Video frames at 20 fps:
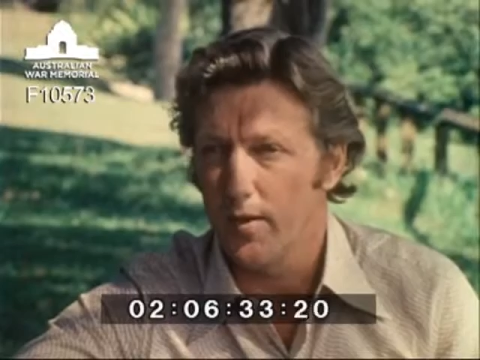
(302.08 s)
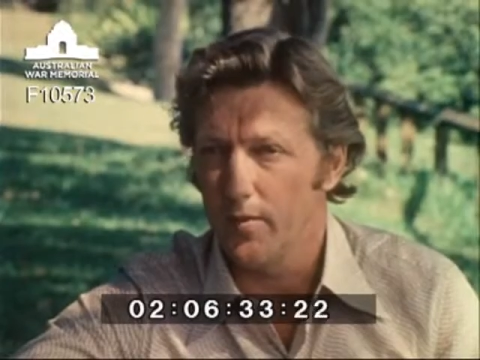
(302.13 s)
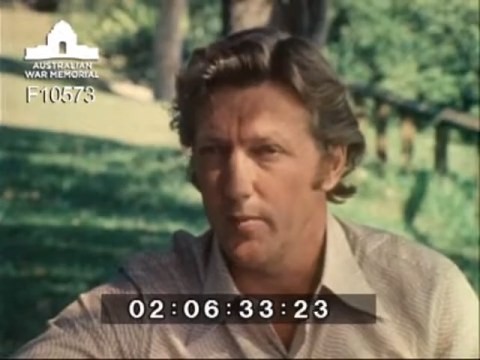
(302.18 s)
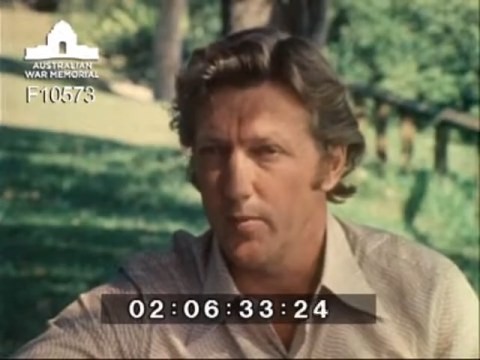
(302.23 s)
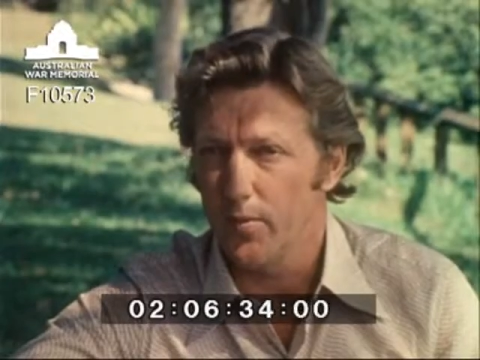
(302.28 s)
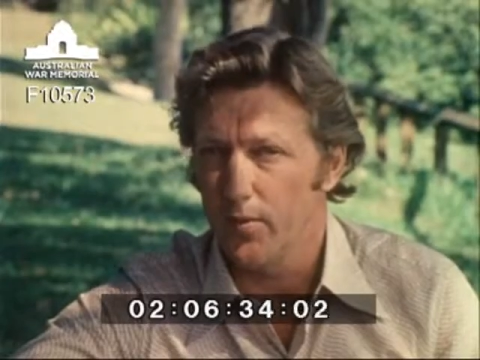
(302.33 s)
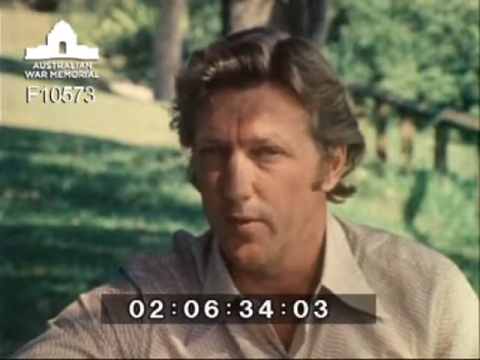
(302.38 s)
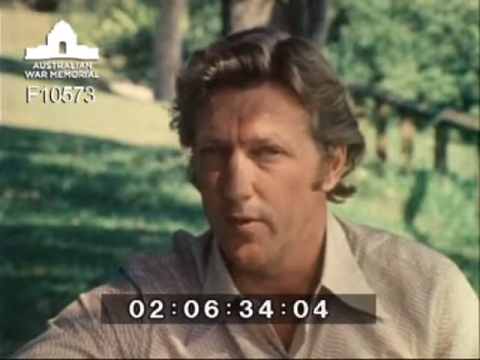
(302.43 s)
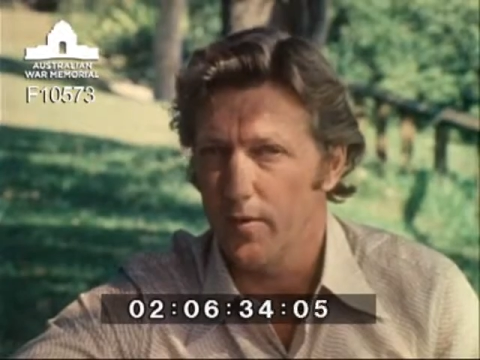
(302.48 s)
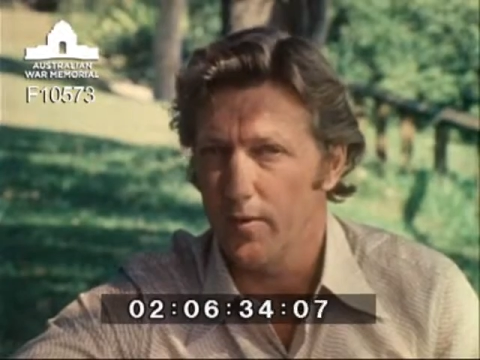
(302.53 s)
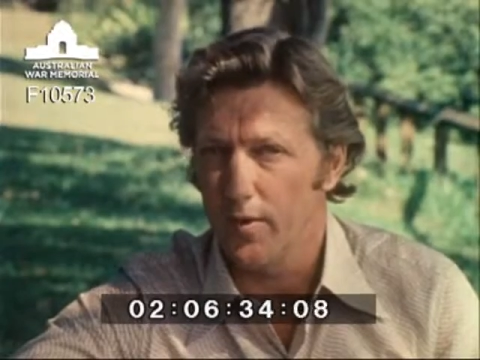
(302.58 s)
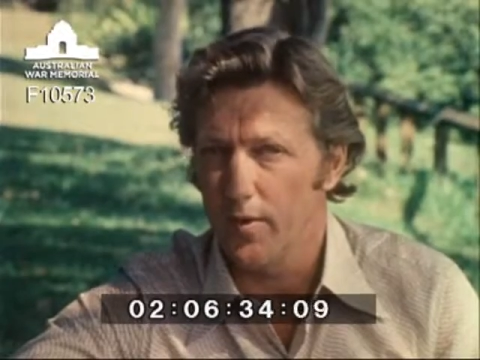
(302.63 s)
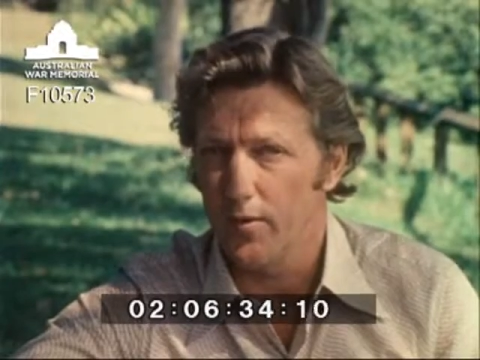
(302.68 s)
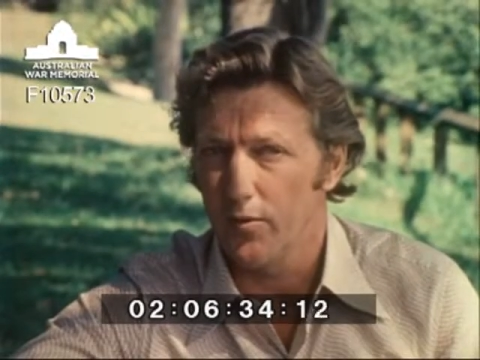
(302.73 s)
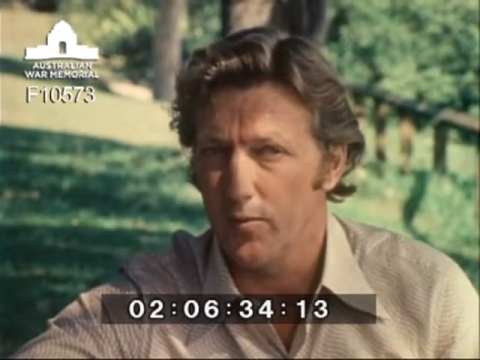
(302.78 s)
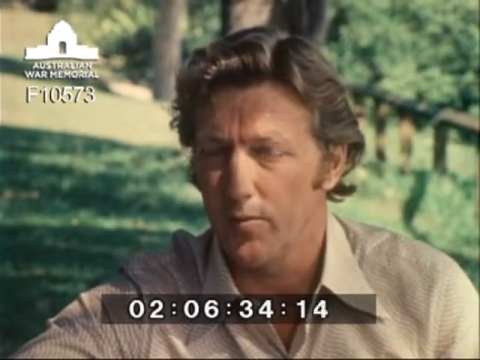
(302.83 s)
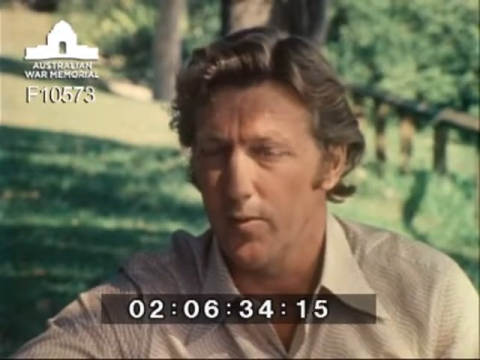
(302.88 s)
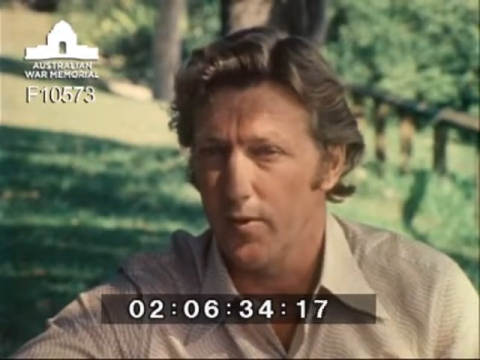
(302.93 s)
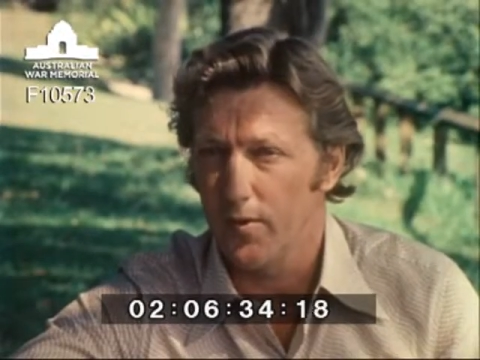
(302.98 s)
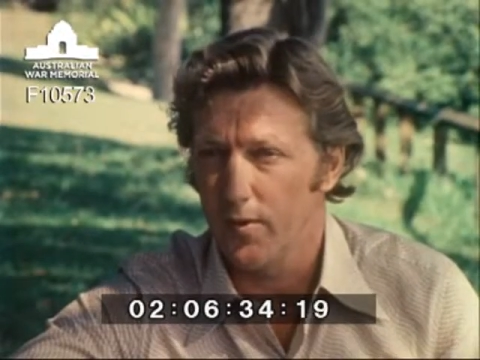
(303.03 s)
to put it, I
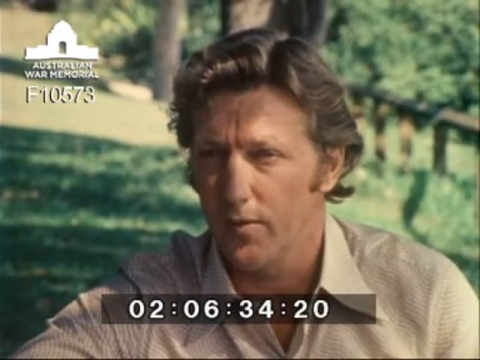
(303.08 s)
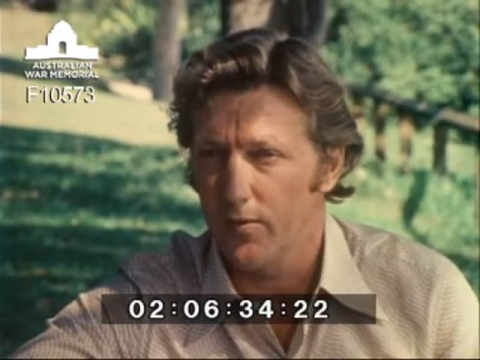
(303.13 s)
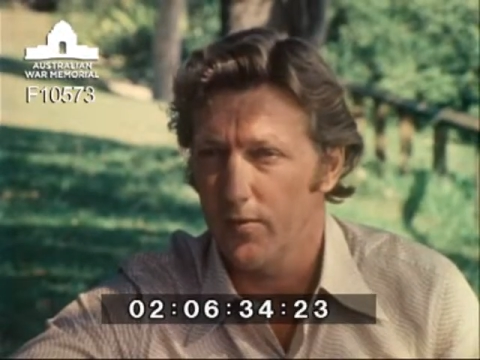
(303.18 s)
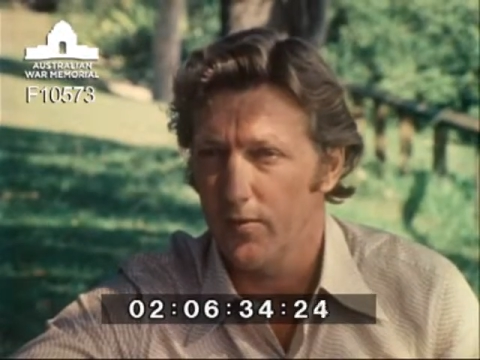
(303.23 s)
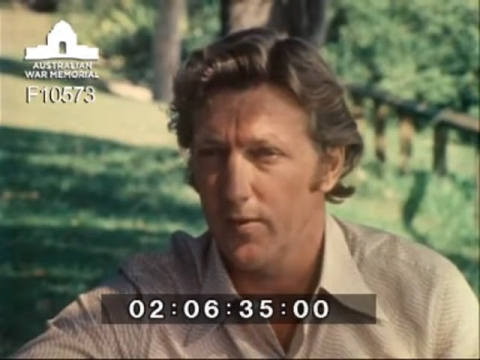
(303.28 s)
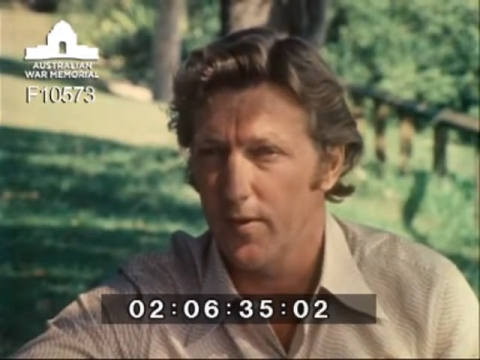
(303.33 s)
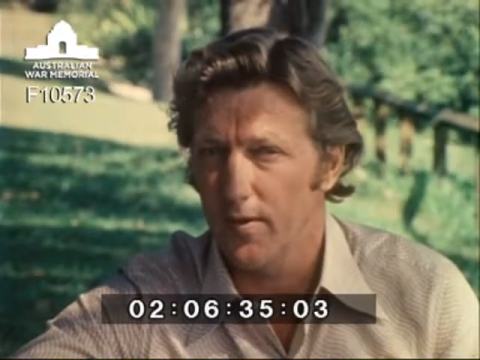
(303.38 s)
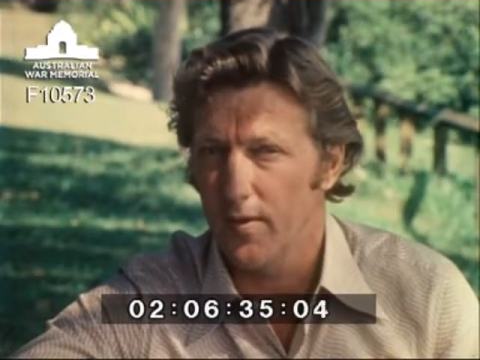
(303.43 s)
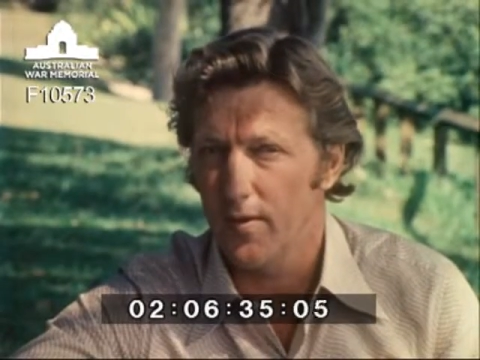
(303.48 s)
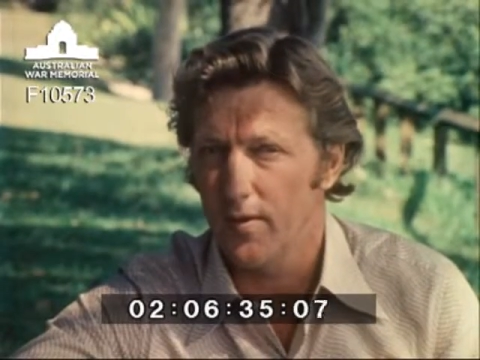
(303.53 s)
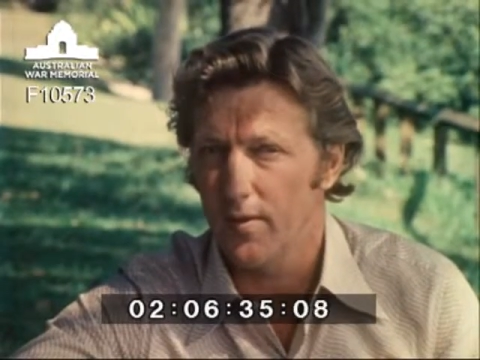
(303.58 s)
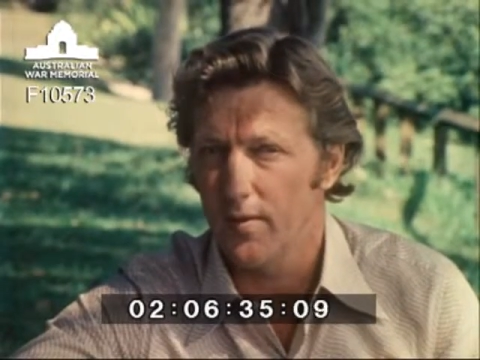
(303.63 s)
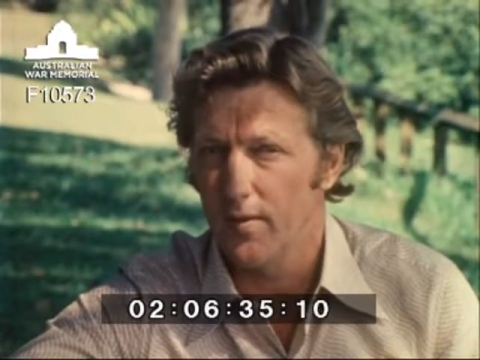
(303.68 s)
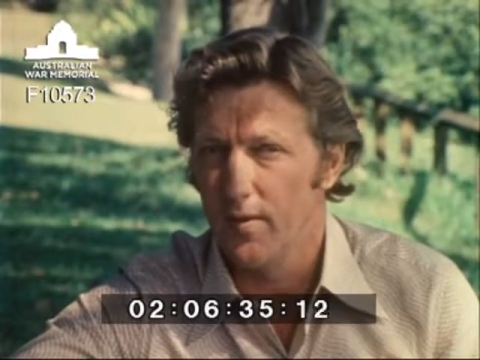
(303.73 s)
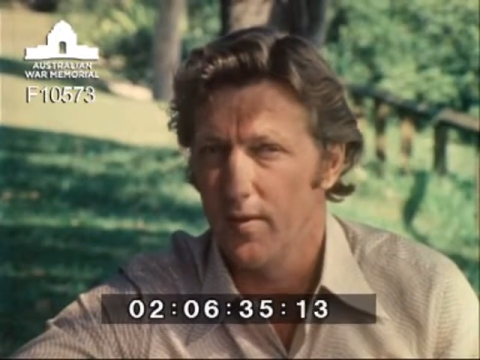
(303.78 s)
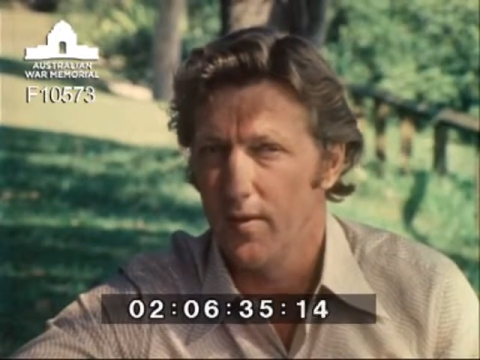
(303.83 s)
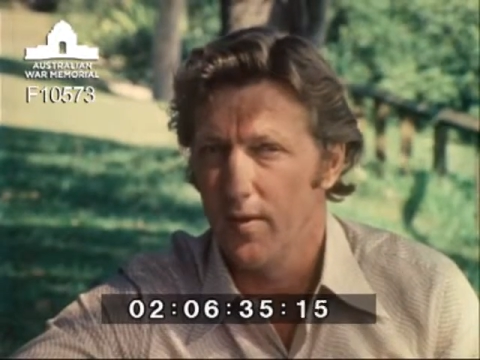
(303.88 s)
suppose. Uh,